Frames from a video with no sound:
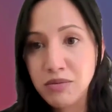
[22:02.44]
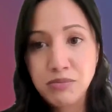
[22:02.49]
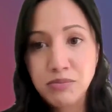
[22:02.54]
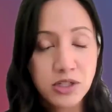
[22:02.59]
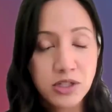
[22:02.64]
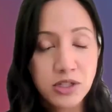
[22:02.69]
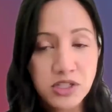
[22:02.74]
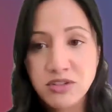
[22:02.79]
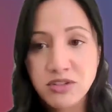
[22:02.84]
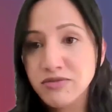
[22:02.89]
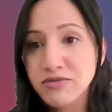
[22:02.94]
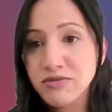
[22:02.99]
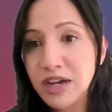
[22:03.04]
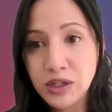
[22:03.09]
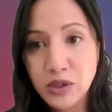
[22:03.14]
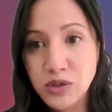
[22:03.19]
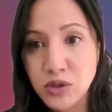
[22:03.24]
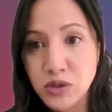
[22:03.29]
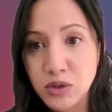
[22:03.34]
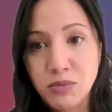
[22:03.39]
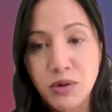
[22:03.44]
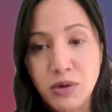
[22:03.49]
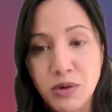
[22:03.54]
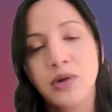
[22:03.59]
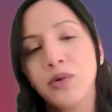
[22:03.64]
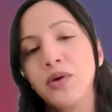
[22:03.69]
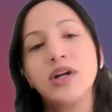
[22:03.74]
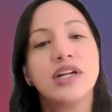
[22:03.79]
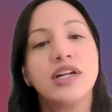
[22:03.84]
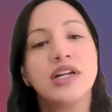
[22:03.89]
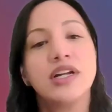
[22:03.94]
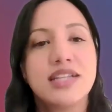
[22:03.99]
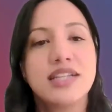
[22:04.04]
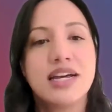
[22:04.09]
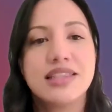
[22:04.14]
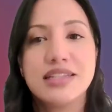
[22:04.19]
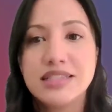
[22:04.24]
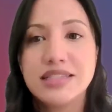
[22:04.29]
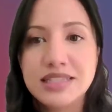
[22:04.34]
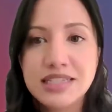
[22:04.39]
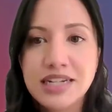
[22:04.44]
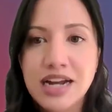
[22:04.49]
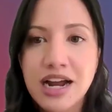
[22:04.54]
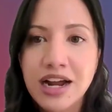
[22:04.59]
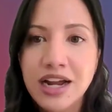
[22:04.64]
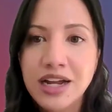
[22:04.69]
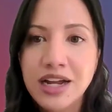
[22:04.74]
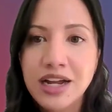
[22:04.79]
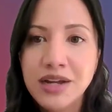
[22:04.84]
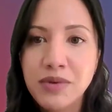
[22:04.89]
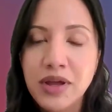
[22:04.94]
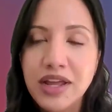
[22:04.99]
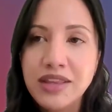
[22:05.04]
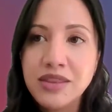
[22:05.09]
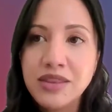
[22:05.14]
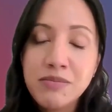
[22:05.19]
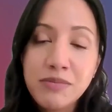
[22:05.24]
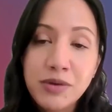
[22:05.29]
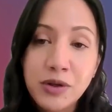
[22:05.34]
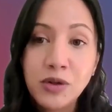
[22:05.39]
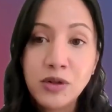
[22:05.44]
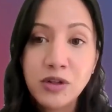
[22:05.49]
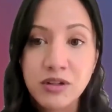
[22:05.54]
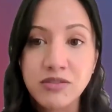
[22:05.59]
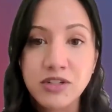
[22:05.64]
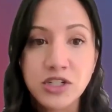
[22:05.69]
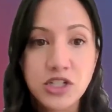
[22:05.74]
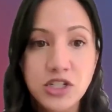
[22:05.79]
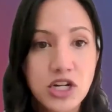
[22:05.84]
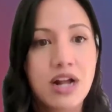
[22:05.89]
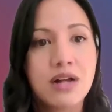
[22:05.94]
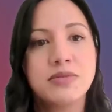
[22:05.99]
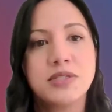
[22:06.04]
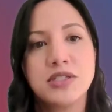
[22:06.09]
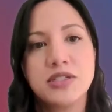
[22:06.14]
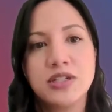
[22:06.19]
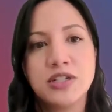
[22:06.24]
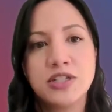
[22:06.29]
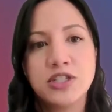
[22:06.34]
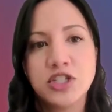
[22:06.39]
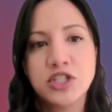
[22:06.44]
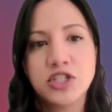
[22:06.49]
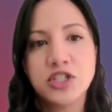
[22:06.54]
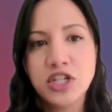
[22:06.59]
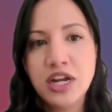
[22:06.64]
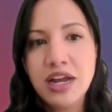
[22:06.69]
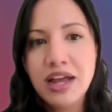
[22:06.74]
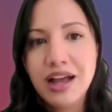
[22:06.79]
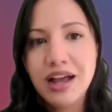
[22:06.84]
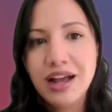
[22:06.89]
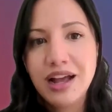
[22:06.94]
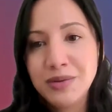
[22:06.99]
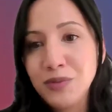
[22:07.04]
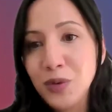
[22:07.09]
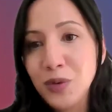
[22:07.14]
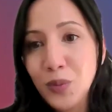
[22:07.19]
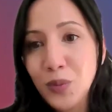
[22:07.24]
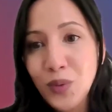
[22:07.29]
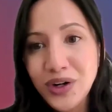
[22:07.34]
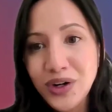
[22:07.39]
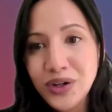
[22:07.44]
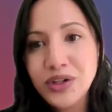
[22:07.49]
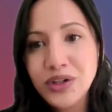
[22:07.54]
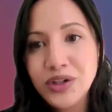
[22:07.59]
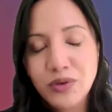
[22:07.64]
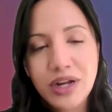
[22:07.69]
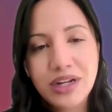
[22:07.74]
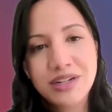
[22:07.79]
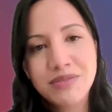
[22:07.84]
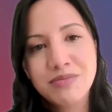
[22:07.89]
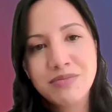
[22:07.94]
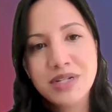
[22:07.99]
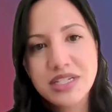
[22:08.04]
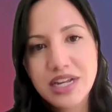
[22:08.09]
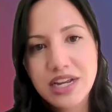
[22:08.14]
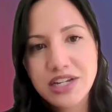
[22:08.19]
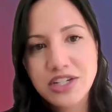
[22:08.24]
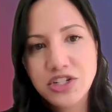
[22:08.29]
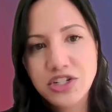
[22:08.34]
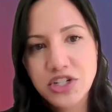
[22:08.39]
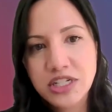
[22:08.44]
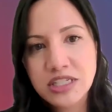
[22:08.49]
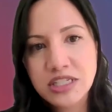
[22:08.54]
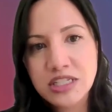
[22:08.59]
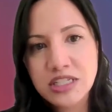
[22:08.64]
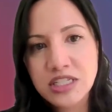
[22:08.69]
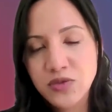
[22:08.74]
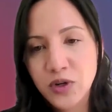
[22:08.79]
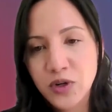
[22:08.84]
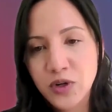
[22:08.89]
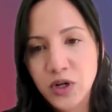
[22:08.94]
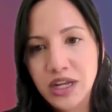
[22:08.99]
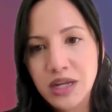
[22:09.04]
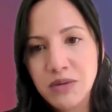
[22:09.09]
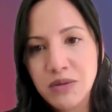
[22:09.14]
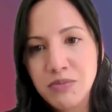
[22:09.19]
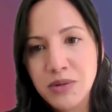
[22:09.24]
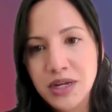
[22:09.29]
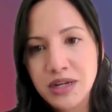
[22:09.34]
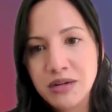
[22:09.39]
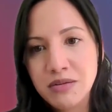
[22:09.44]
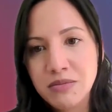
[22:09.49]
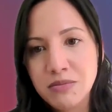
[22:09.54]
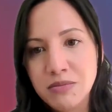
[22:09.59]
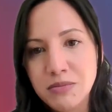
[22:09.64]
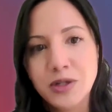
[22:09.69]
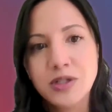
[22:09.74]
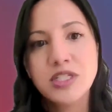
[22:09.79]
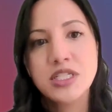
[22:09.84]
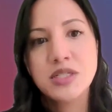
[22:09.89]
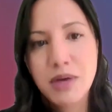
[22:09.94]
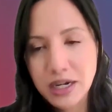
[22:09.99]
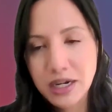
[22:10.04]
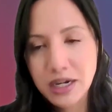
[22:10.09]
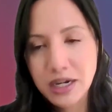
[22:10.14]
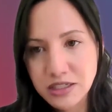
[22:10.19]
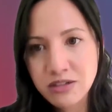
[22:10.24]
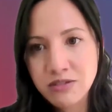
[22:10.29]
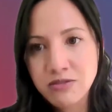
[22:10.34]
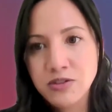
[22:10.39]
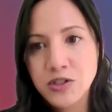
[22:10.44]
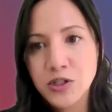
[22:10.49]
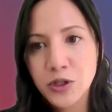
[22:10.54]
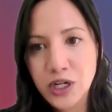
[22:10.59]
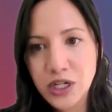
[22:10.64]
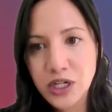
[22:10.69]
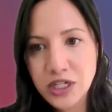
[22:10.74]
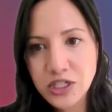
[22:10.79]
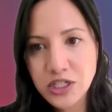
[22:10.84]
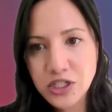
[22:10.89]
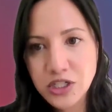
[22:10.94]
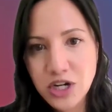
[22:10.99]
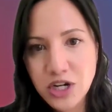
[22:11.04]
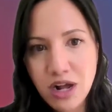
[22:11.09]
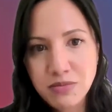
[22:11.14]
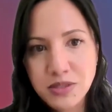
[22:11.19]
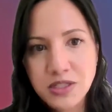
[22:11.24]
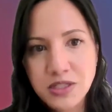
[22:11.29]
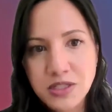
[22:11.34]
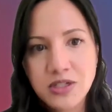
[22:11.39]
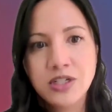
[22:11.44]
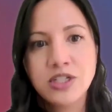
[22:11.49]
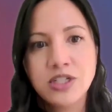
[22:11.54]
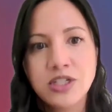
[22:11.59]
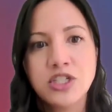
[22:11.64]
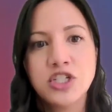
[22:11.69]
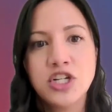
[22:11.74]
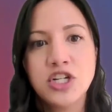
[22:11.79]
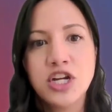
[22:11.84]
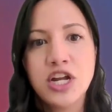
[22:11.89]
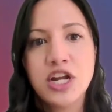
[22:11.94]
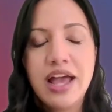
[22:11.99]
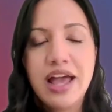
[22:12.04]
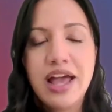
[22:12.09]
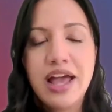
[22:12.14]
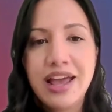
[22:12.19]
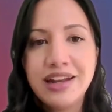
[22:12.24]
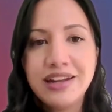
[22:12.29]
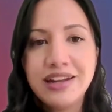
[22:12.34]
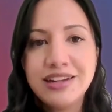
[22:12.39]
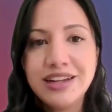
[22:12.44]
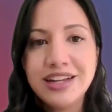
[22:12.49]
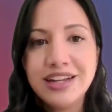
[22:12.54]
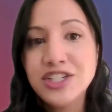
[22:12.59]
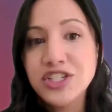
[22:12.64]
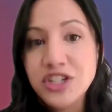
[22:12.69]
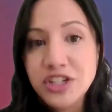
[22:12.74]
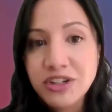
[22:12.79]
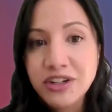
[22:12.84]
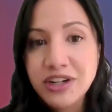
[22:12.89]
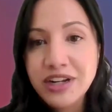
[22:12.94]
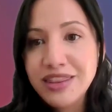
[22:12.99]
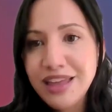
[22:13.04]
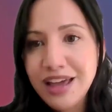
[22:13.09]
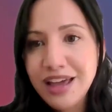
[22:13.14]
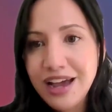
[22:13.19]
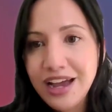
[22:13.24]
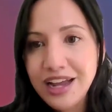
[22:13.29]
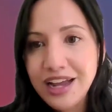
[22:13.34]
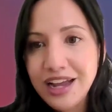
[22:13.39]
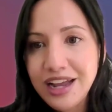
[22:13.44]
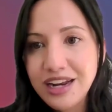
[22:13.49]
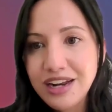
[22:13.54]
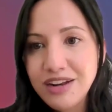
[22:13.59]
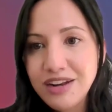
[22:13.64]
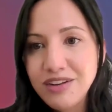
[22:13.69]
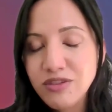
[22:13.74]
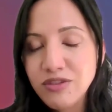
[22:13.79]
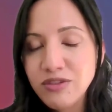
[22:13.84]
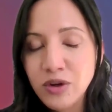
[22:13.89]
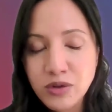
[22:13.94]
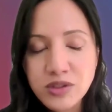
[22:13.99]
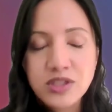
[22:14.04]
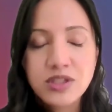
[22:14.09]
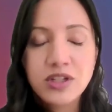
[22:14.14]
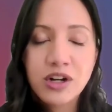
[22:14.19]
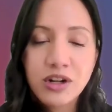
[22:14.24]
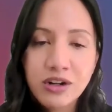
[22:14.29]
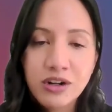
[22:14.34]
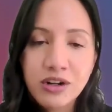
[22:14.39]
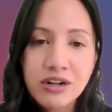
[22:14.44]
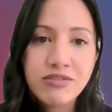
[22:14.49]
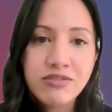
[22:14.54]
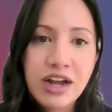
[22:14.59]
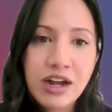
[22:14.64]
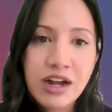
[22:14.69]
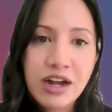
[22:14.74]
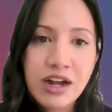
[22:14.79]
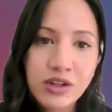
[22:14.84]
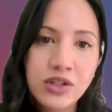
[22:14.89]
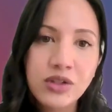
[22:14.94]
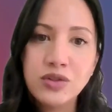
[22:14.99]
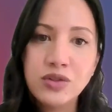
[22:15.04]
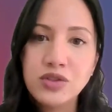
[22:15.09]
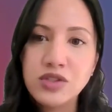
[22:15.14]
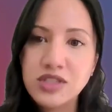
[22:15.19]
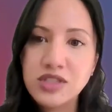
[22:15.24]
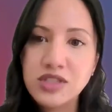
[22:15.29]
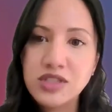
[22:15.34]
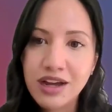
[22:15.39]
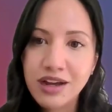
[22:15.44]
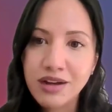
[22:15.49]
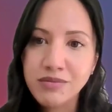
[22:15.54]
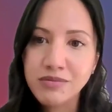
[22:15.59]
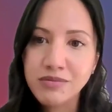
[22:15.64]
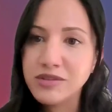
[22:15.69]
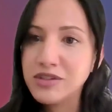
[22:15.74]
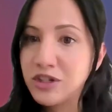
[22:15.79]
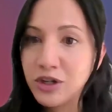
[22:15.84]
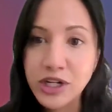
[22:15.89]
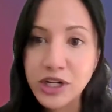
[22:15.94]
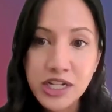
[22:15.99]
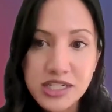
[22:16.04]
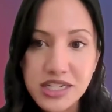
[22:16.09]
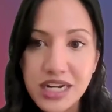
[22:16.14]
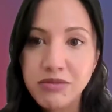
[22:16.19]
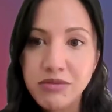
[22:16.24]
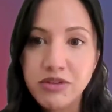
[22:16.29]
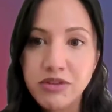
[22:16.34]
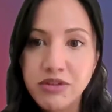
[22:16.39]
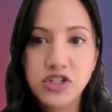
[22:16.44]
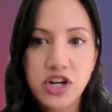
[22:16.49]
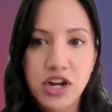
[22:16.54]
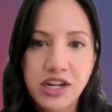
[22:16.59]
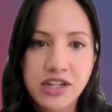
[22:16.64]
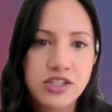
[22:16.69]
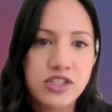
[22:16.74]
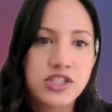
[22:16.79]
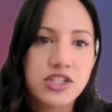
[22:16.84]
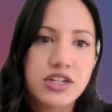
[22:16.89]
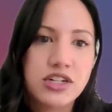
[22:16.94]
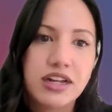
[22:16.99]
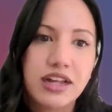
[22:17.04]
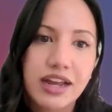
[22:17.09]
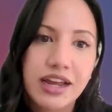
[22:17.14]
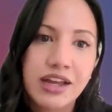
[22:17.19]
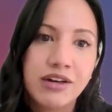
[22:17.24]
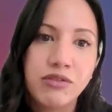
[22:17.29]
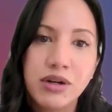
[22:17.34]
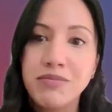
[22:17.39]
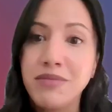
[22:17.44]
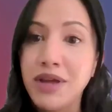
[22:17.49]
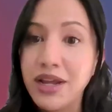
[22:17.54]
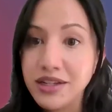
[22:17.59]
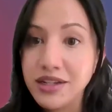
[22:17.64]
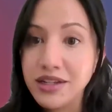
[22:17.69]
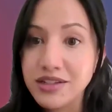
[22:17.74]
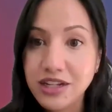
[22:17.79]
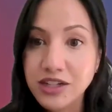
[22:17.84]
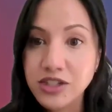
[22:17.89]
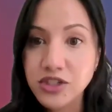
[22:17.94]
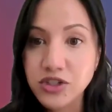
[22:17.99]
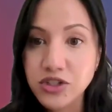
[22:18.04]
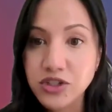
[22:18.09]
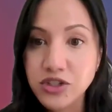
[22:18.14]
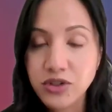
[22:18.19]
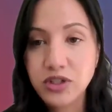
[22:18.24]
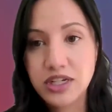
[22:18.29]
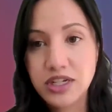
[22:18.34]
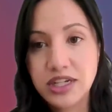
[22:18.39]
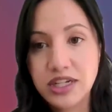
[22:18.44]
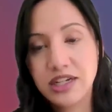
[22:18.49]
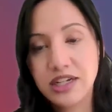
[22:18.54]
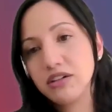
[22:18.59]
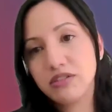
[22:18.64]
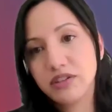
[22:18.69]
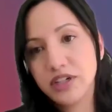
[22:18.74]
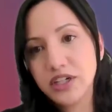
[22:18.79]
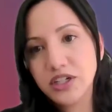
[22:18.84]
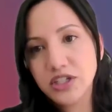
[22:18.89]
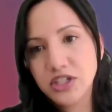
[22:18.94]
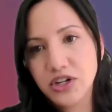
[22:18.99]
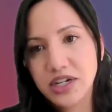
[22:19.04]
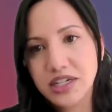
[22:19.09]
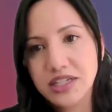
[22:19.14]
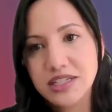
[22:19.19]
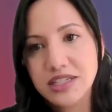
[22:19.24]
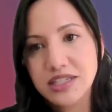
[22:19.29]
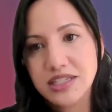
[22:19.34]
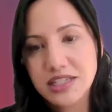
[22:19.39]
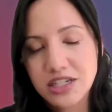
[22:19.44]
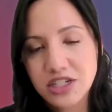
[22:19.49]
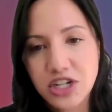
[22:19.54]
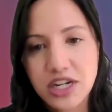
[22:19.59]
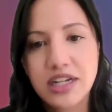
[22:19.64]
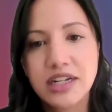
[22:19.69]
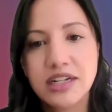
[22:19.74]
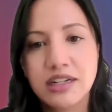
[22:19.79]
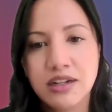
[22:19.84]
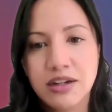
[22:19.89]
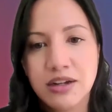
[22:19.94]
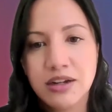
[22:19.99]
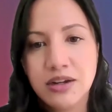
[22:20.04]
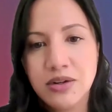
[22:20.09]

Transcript: personal values or priorities at this time in the middle of a job search, what are your recommendations for keeping perspective during a job search and ensuring that folks' current values during a time of change can remain central in a career transition?